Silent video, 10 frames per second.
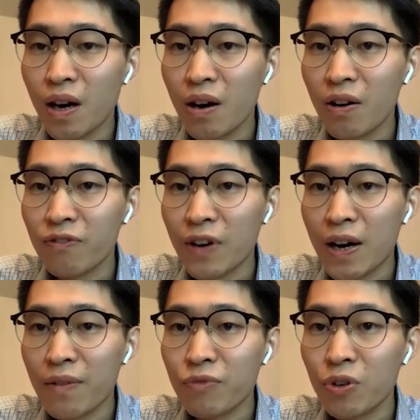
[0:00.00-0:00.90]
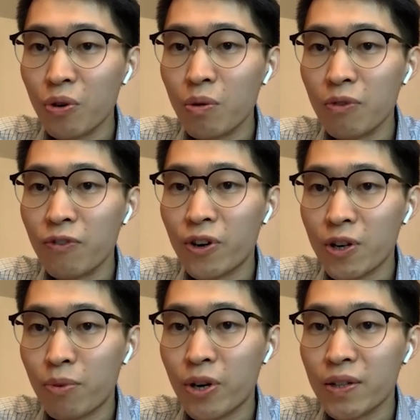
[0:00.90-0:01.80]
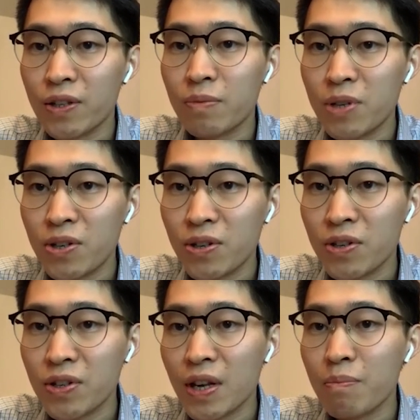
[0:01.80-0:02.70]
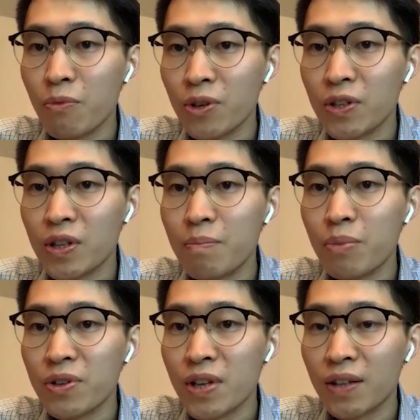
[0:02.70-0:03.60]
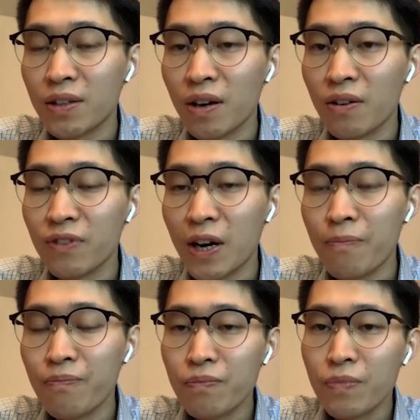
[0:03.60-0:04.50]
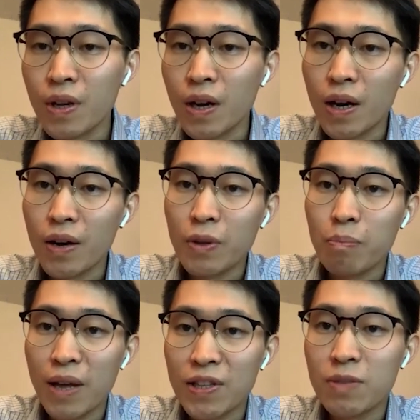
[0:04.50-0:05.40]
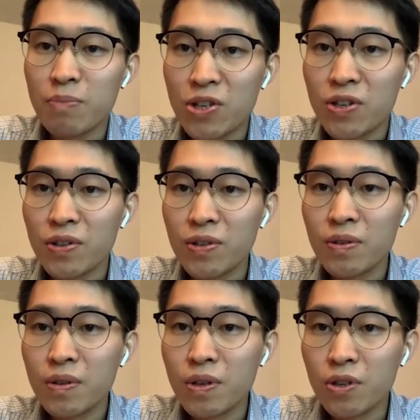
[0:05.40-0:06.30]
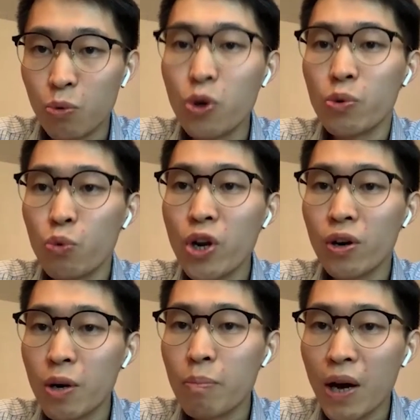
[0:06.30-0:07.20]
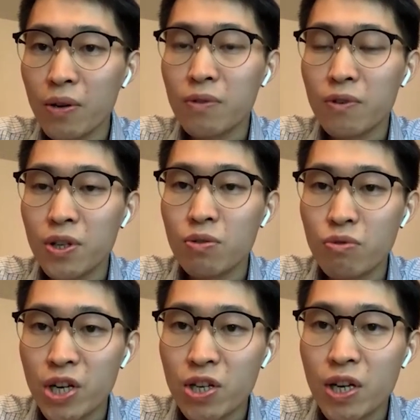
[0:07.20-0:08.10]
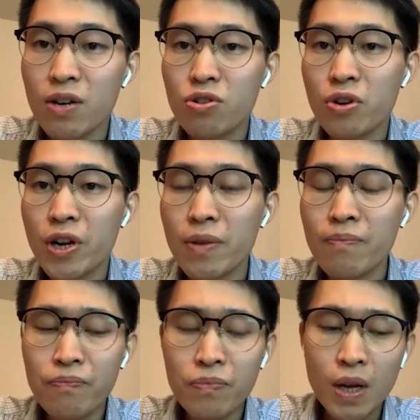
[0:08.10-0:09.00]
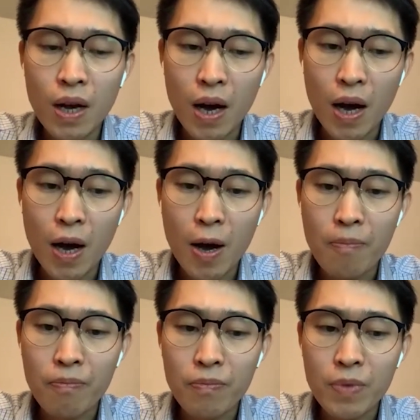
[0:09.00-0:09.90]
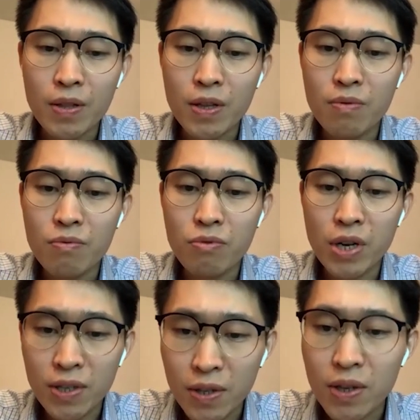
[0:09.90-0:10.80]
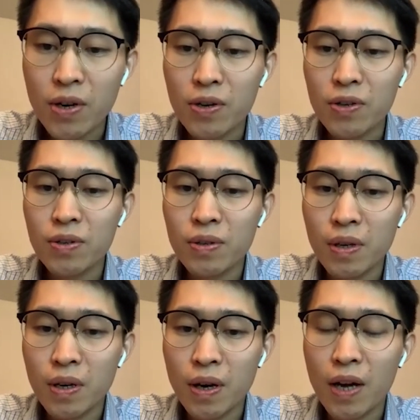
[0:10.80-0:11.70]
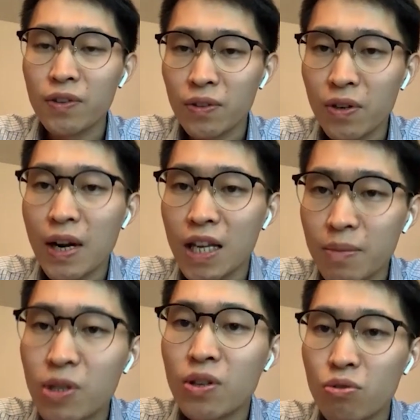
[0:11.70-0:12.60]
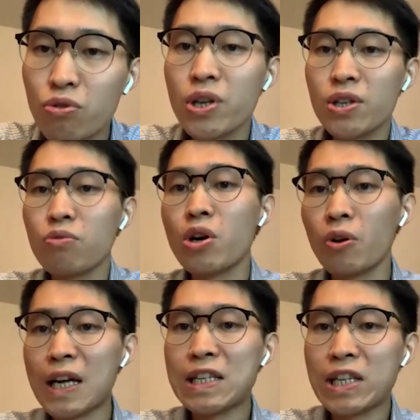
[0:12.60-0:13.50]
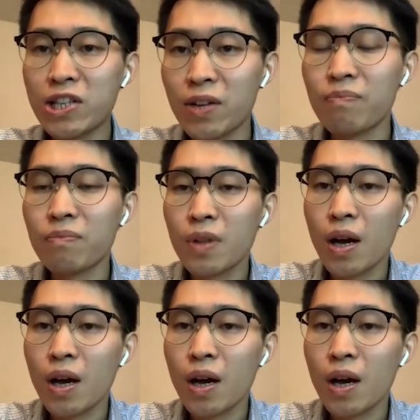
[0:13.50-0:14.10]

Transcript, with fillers: of uh, the global vertebrate species and more than 10% of uh, uh, the plant species. So we're, we are a biodiversity rich country. Um, and in recent years, uh, I think there has been increasing realization